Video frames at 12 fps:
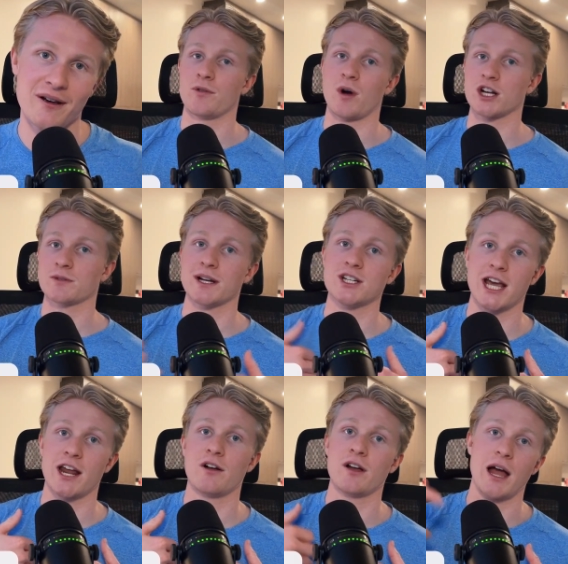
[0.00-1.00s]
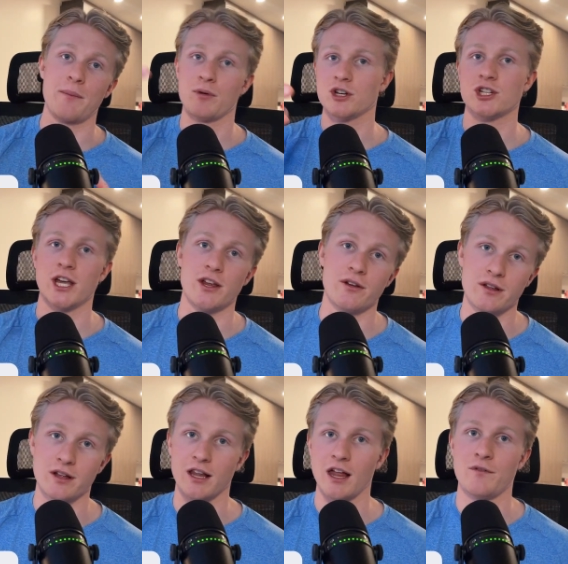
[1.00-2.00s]
If you're watching my channel, I appreciate you.
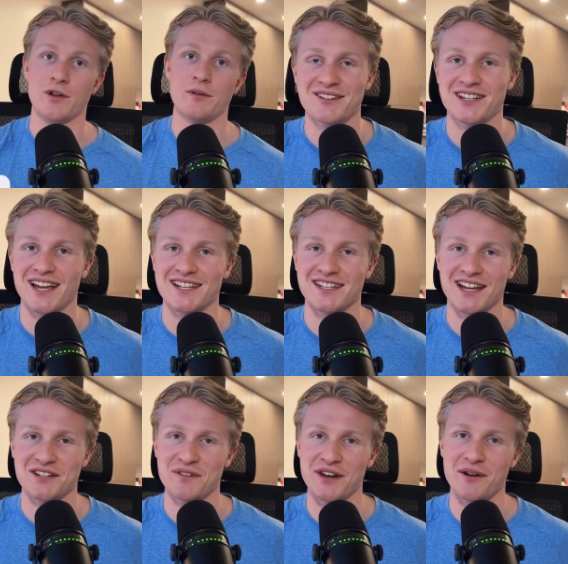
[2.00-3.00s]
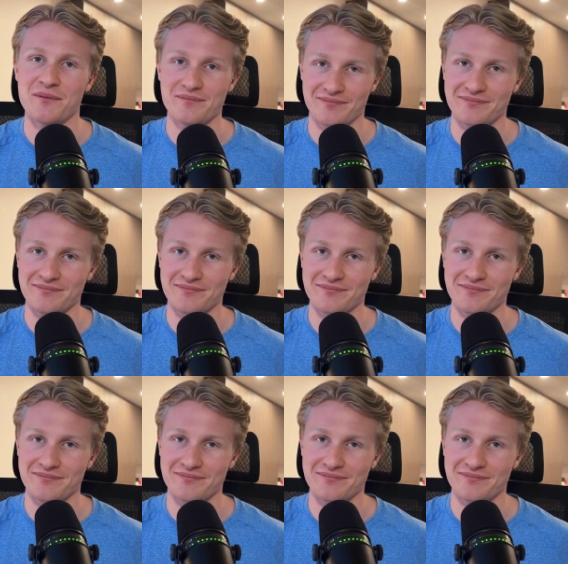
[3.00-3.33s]
I love you. See you guys in the next video.